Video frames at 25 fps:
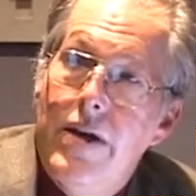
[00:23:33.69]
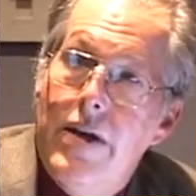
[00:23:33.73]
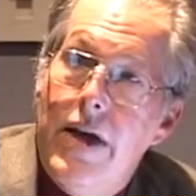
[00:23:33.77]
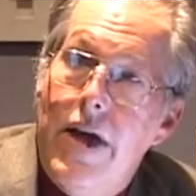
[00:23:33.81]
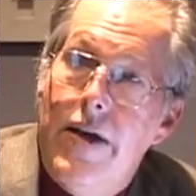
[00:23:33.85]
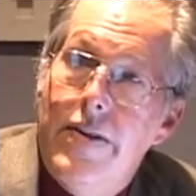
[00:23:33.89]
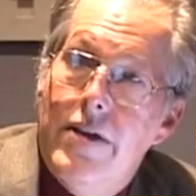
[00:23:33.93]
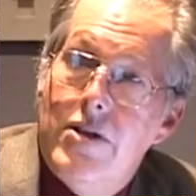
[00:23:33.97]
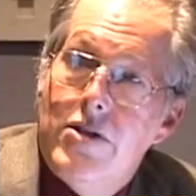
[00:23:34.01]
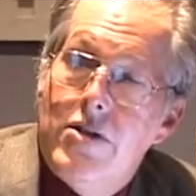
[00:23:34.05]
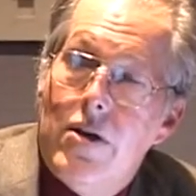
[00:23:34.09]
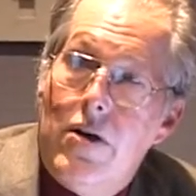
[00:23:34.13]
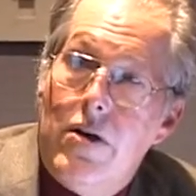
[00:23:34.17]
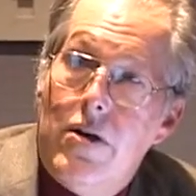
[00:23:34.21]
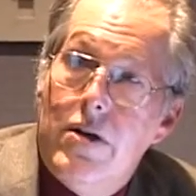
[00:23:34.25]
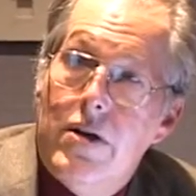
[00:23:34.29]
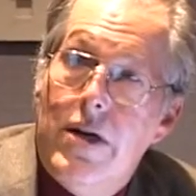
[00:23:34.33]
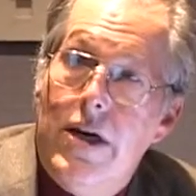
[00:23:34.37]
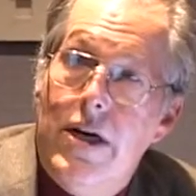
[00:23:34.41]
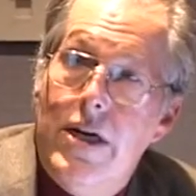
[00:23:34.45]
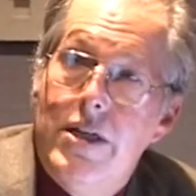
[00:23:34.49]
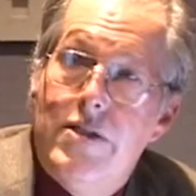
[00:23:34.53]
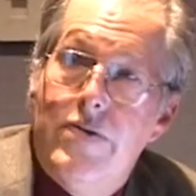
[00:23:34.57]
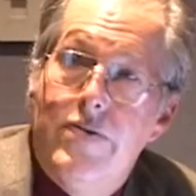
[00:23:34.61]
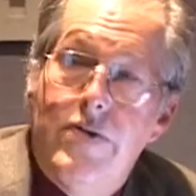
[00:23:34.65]
And there's all
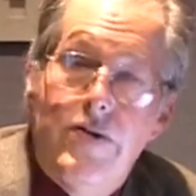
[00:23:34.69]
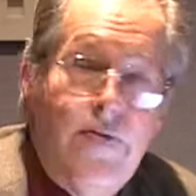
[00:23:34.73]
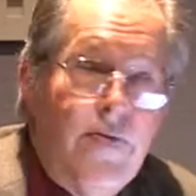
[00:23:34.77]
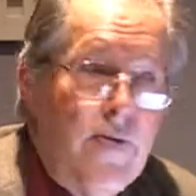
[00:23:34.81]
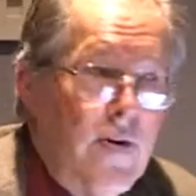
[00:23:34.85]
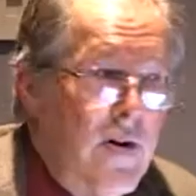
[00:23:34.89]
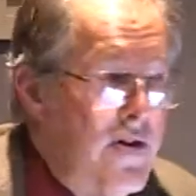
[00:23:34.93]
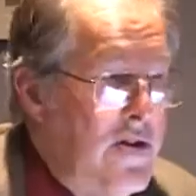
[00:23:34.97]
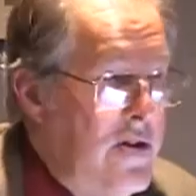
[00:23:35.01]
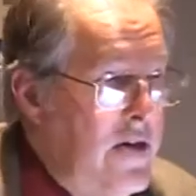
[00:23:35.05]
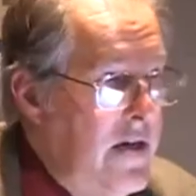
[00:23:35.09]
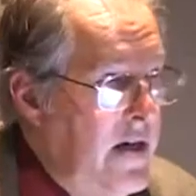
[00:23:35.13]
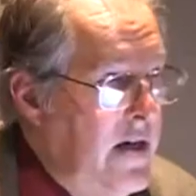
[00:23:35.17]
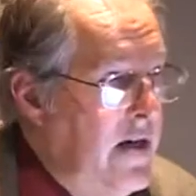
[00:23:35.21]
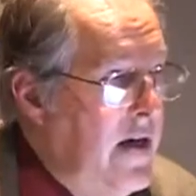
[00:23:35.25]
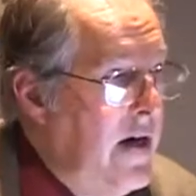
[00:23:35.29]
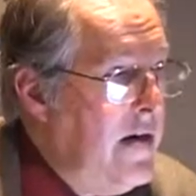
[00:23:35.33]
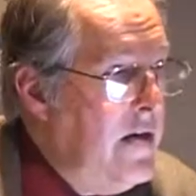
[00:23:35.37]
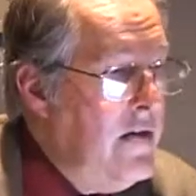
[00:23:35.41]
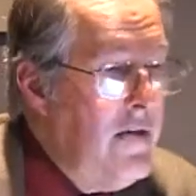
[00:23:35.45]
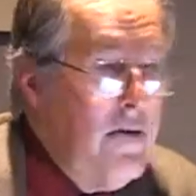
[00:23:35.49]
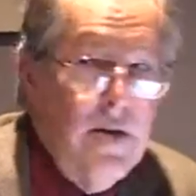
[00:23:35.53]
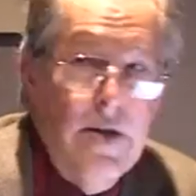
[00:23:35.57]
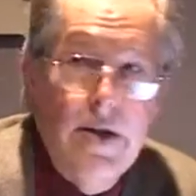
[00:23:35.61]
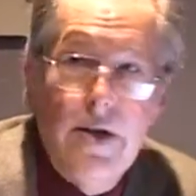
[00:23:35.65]
kinds of diversity, not
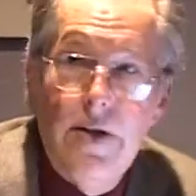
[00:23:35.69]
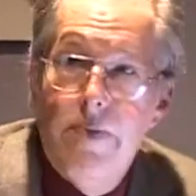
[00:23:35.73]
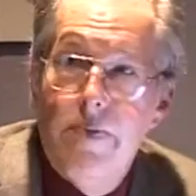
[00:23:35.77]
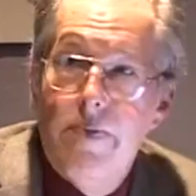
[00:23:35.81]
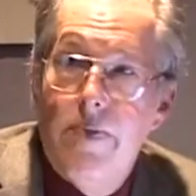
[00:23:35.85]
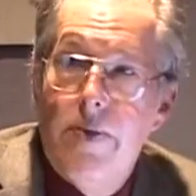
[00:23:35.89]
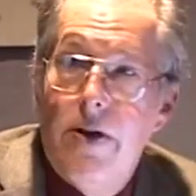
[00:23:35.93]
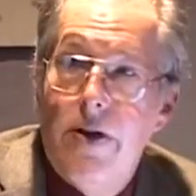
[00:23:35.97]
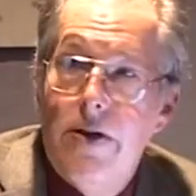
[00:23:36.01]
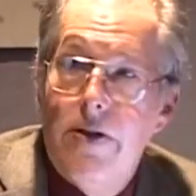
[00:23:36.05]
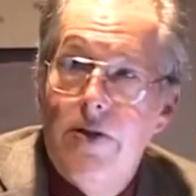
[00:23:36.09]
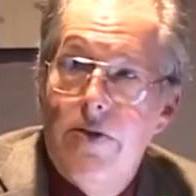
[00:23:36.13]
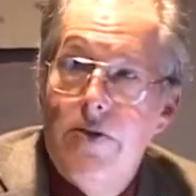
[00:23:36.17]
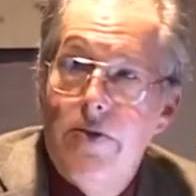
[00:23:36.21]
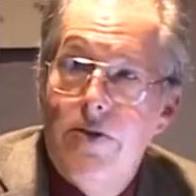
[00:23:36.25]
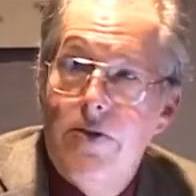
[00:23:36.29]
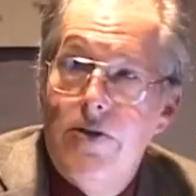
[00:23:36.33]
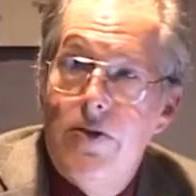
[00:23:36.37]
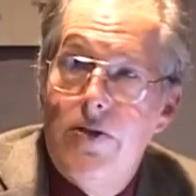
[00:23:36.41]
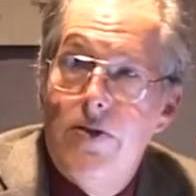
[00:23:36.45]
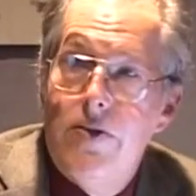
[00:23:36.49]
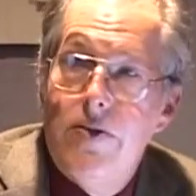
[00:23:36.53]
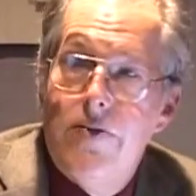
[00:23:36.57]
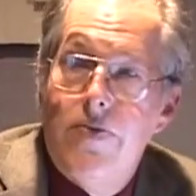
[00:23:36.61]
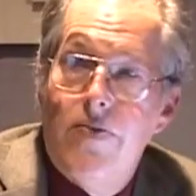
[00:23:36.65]
only
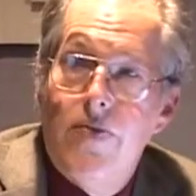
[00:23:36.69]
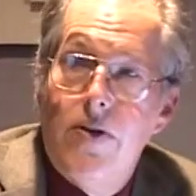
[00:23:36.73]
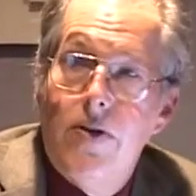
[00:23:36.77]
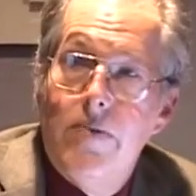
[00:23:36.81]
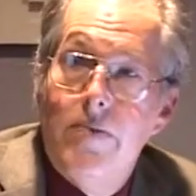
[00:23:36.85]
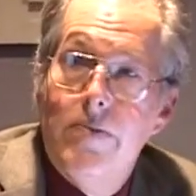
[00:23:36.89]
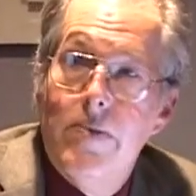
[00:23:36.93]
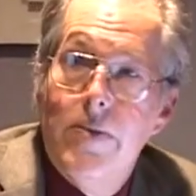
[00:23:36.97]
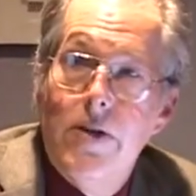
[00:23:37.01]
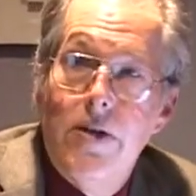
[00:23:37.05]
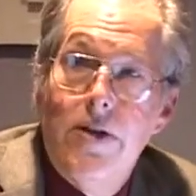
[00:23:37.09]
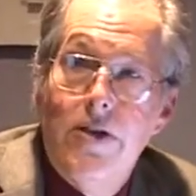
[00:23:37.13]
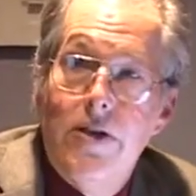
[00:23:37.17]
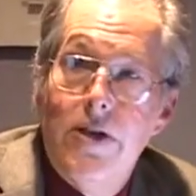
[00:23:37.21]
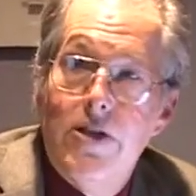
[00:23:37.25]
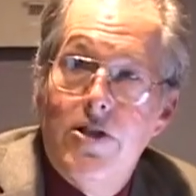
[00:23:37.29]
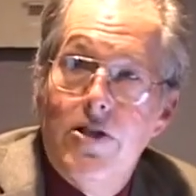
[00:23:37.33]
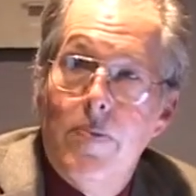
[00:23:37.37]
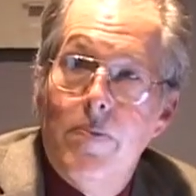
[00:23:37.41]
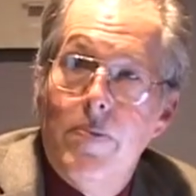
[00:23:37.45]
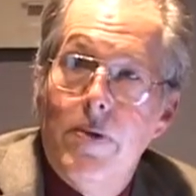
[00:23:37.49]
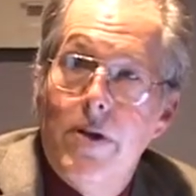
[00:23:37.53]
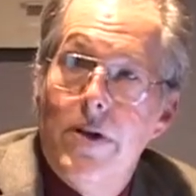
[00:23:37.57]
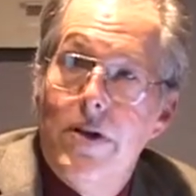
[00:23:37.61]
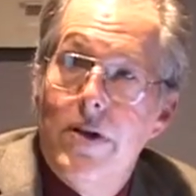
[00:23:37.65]
from
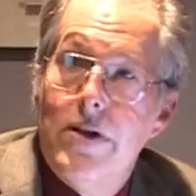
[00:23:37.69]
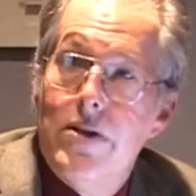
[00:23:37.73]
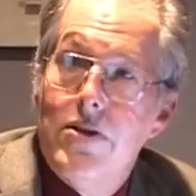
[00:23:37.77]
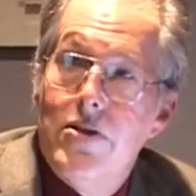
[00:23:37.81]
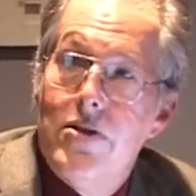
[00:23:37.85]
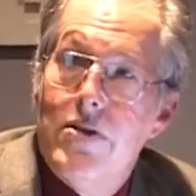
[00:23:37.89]
discipline